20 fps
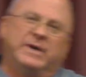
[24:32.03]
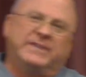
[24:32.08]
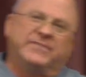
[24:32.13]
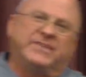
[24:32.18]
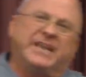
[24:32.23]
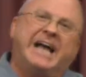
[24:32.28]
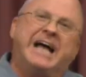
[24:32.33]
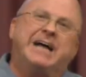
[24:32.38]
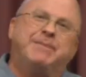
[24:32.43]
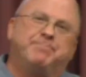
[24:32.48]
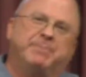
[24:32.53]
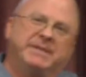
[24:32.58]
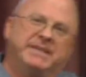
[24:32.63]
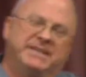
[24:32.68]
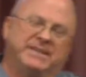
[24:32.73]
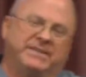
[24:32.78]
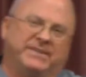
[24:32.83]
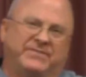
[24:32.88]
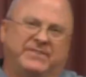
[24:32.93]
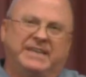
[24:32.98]
has happened
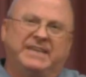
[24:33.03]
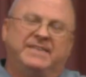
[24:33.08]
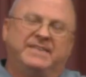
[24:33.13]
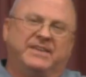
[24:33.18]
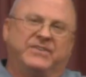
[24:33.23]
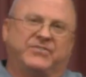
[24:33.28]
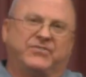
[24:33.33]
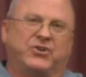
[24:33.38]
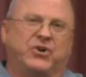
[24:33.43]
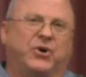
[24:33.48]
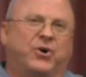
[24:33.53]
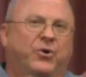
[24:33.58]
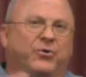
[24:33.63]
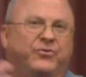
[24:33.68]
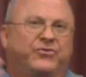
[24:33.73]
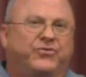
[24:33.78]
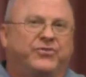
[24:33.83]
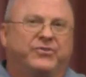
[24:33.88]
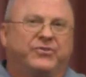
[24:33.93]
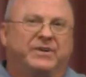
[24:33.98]
is in this
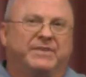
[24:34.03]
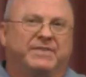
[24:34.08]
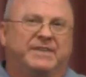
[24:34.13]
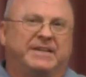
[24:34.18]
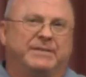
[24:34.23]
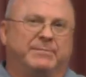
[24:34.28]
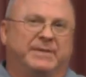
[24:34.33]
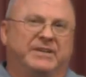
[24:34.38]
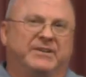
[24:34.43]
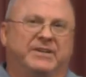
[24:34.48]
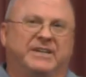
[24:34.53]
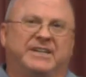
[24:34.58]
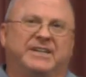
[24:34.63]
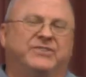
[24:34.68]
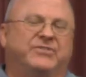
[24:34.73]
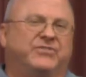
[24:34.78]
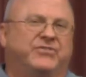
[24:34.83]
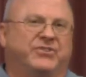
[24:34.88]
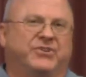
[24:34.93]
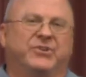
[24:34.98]
culture of the
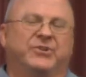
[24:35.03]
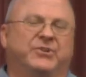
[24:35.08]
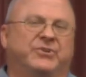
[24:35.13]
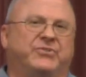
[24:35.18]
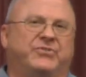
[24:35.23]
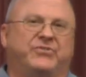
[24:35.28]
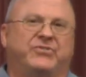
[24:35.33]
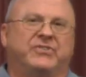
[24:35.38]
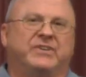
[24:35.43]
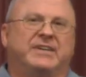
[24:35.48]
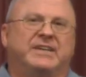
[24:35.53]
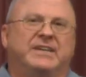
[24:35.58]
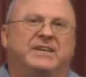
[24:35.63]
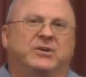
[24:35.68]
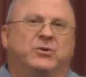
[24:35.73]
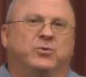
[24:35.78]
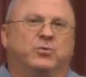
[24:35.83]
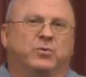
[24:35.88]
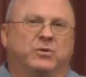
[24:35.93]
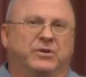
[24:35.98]
American church,
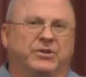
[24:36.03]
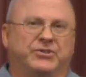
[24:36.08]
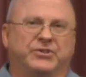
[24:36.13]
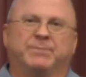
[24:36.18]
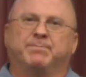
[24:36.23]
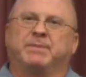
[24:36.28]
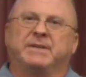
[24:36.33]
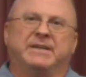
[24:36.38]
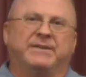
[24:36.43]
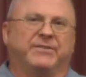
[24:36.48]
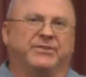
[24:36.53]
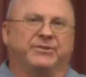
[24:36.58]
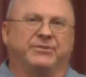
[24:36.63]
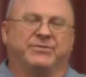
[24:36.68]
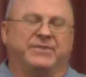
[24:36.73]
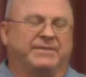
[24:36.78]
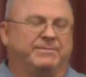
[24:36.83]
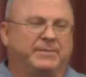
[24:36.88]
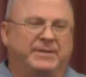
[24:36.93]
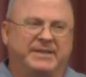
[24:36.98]
worship leaders
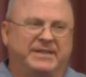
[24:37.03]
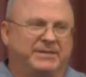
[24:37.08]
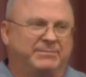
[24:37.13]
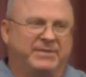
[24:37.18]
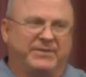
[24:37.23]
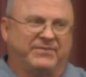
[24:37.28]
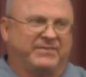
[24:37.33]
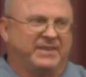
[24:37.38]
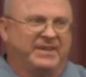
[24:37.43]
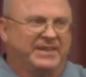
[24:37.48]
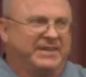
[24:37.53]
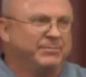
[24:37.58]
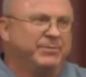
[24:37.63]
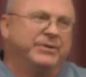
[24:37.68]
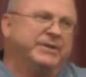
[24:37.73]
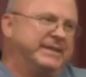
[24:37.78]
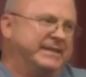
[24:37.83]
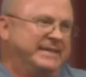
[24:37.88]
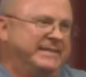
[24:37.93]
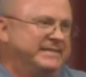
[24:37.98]
have become a
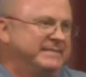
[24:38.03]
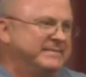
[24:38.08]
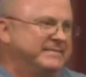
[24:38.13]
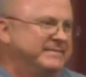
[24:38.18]
celebrity.